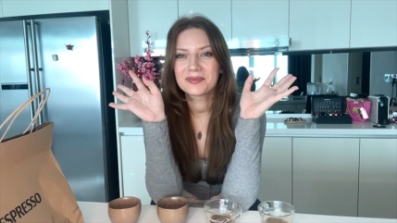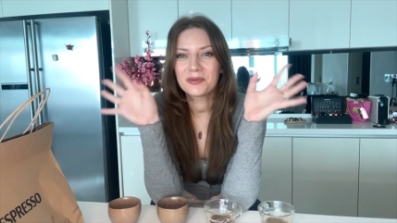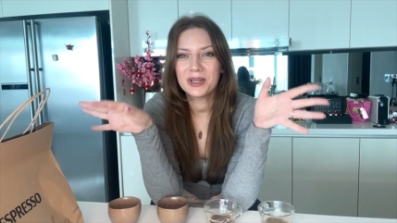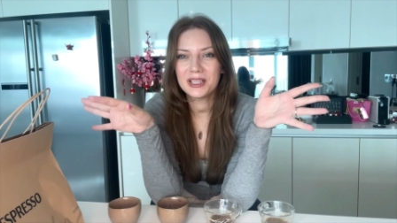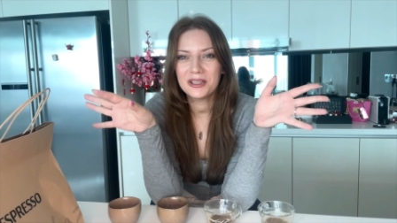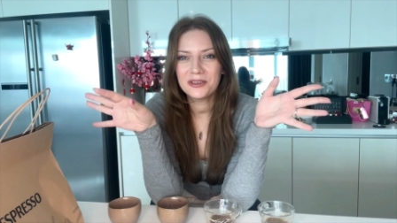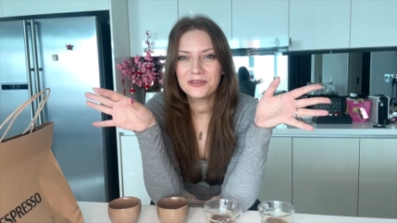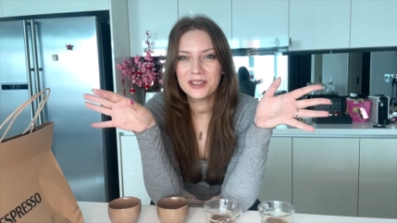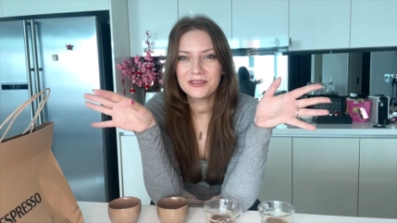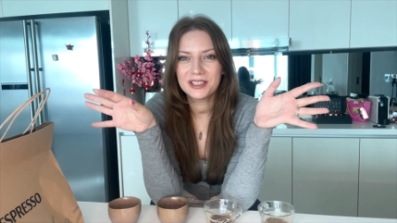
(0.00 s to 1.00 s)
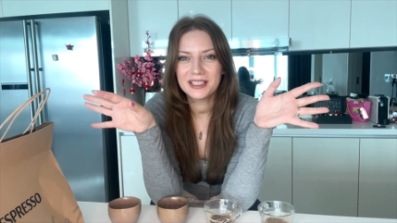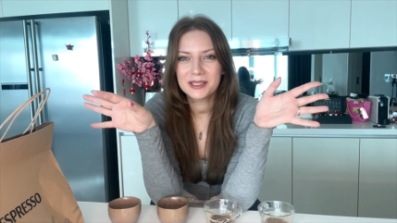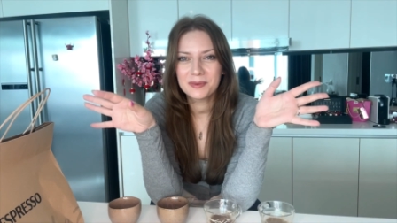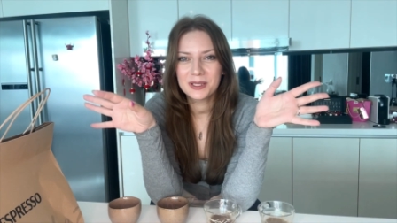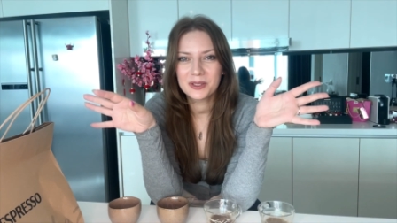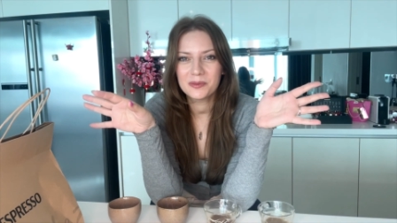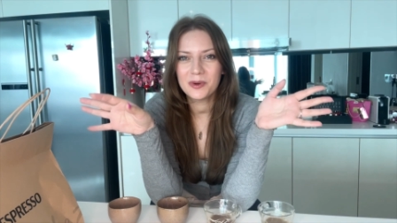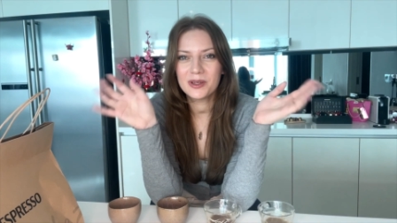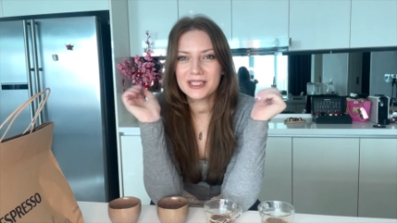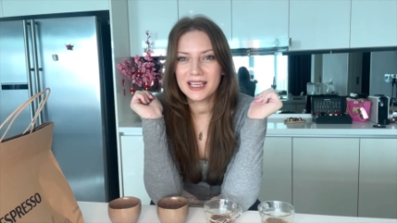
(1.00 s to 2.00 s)
what are your favorite espresso
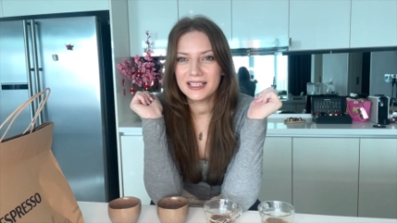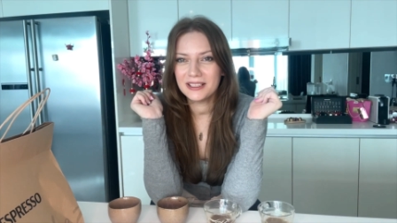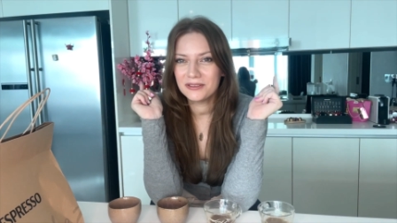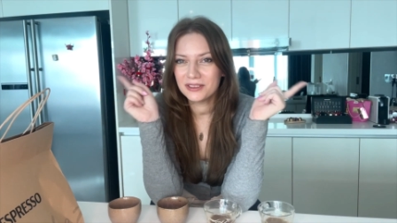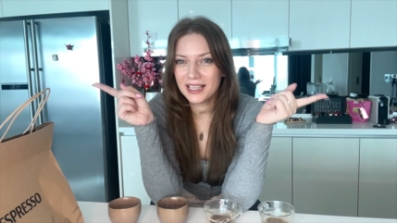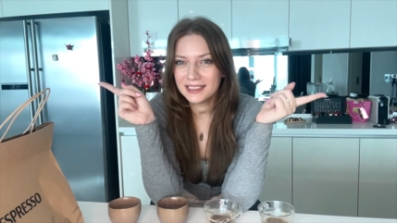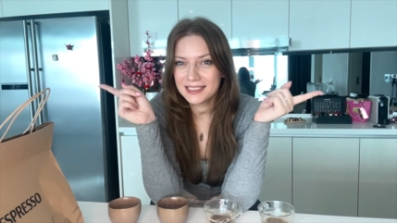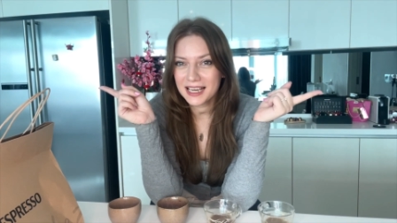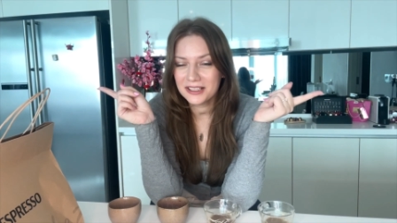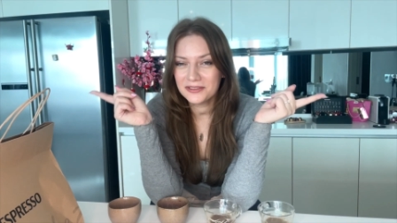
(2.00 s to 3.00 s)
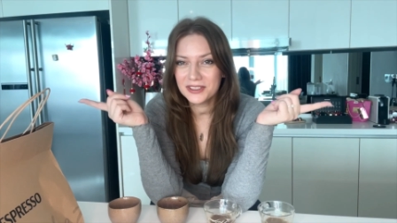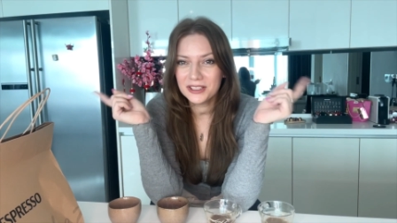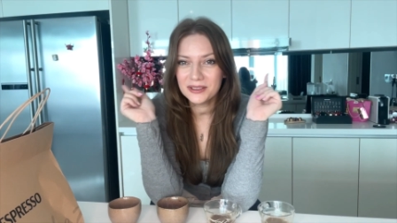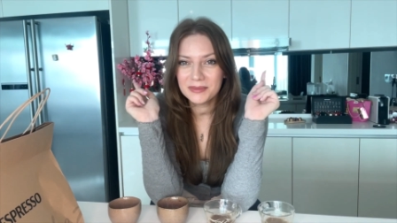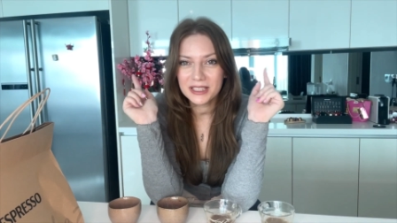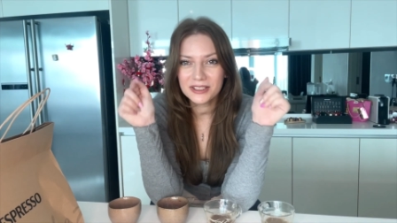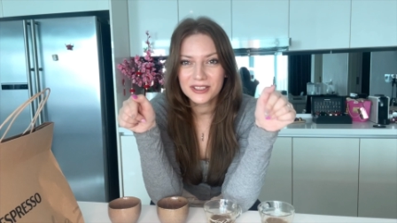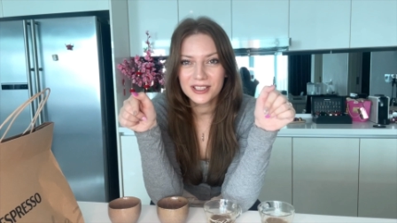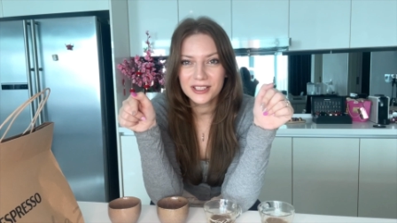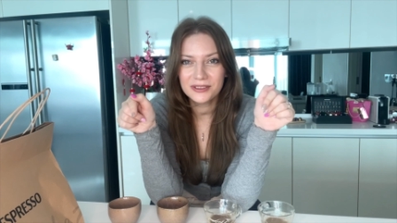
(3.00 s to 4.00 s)
pods and if you like this kind of video make
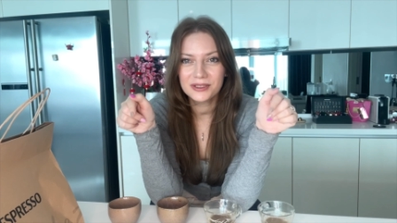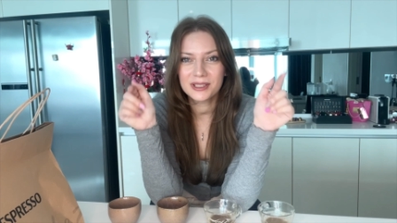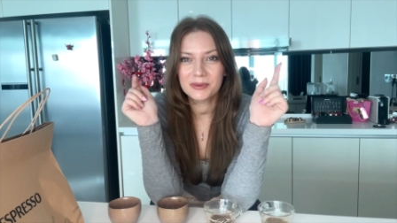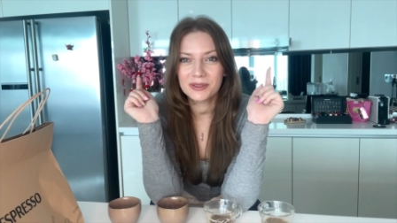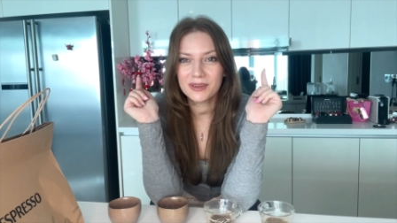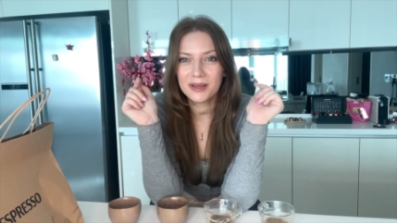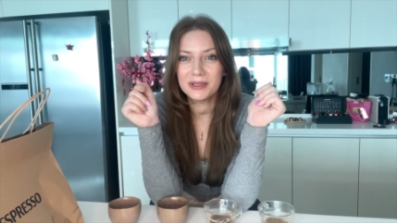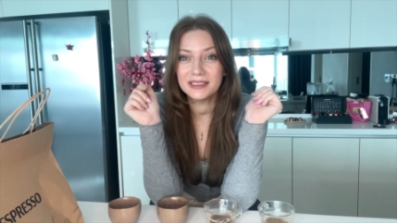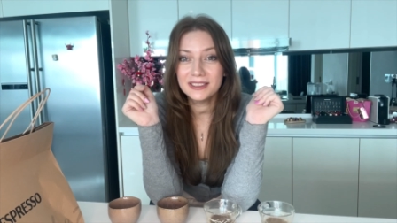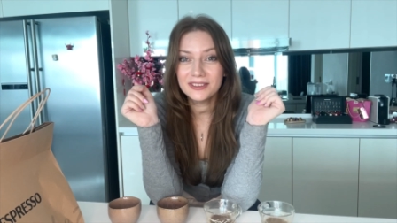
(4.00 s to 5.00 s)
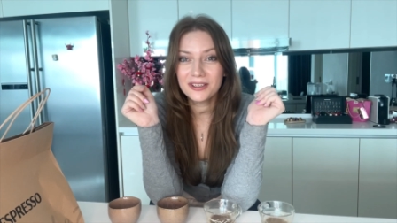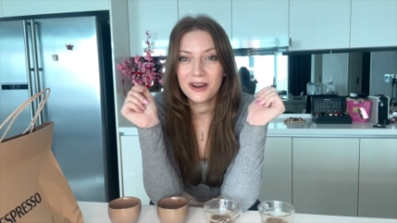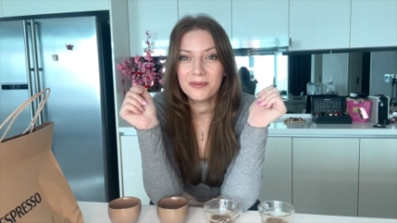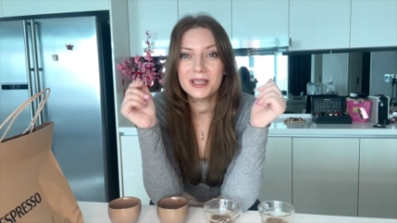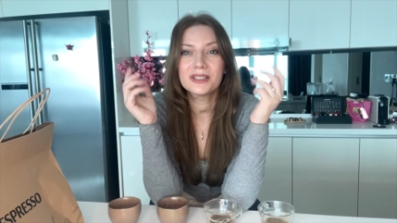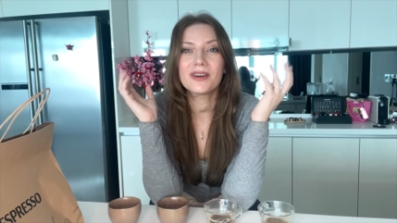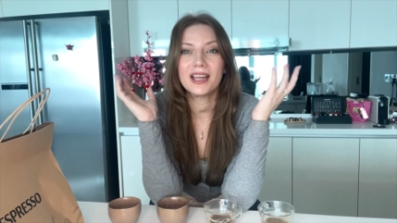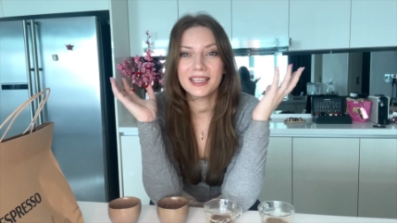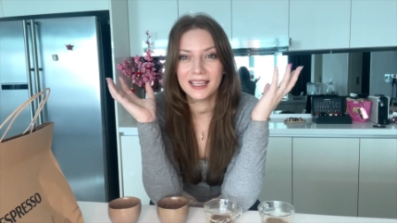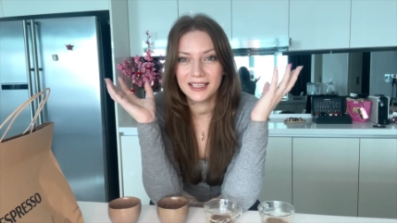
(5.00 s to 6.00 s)
sure you subscribe and leave a comment so i
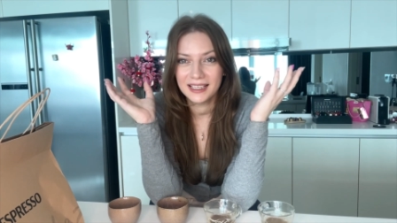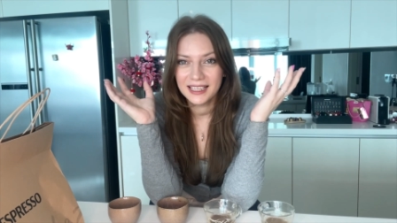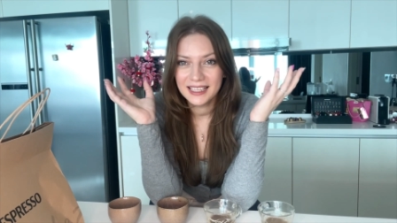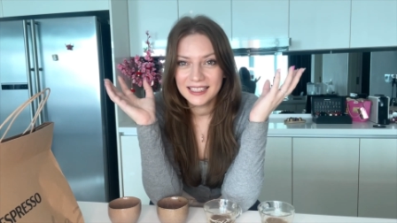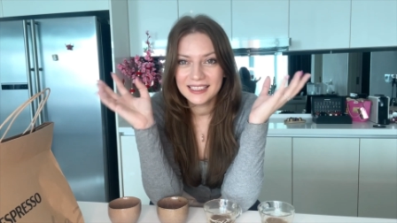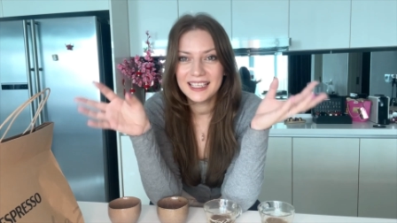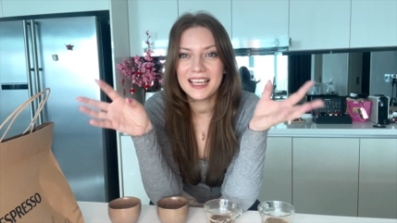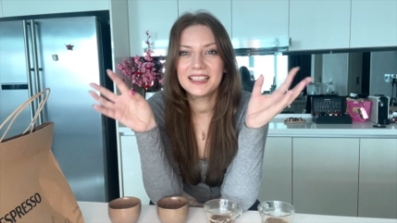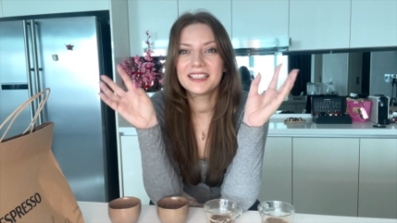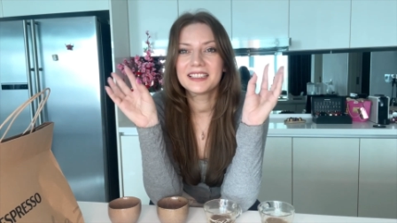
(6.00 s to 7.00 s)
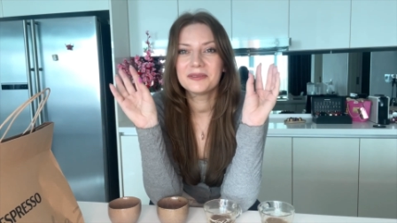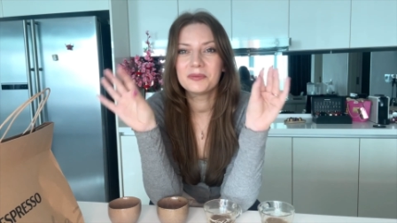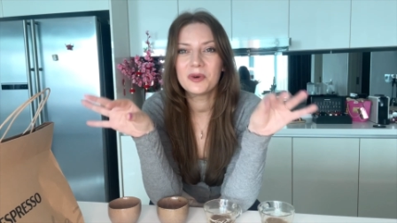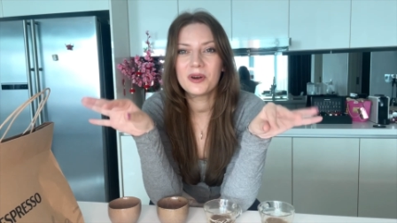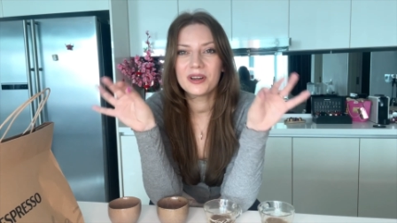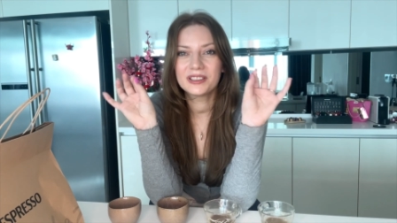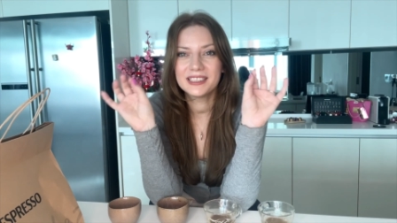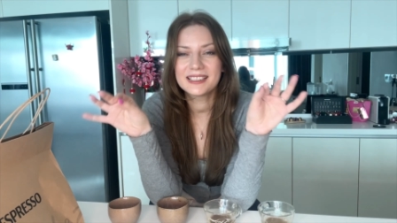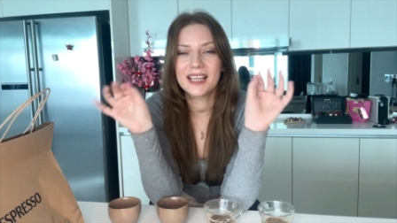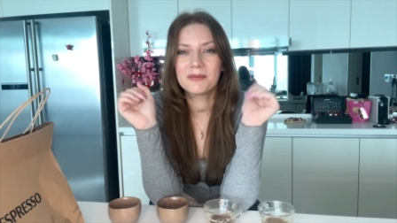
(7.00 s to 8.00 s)
can get more
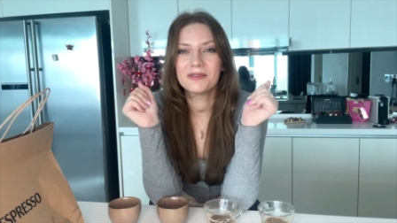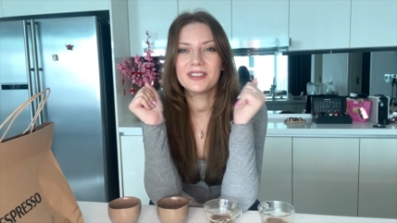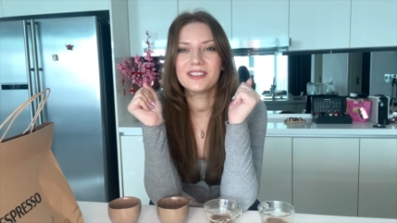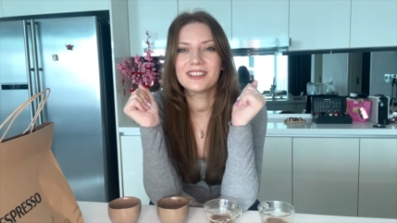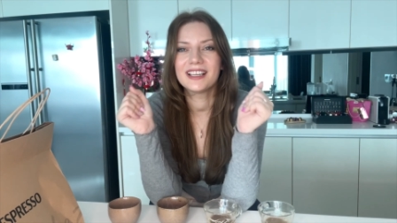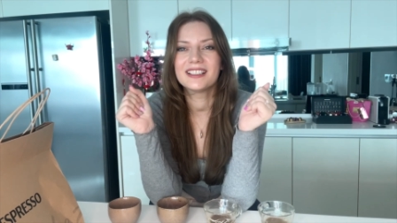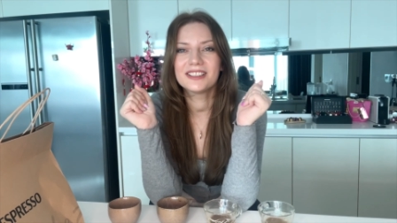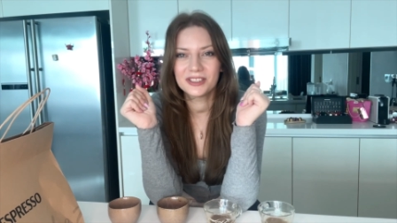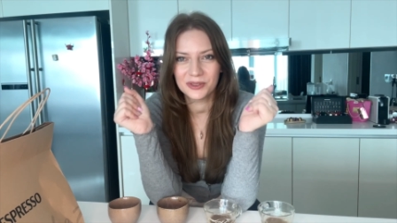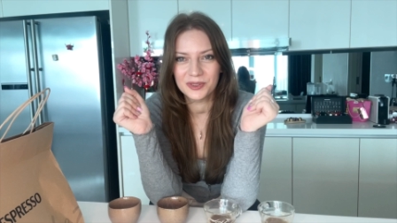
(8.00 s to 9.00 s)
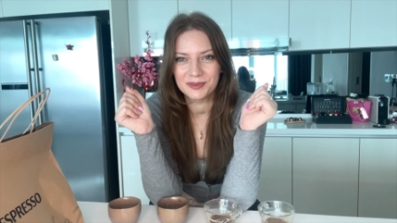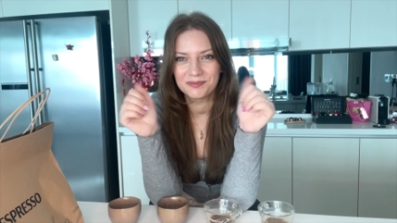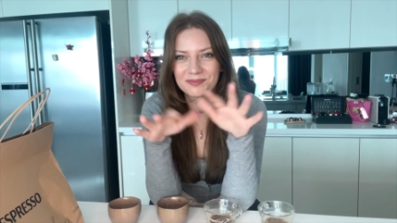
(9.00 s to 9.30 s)
this type of video done soon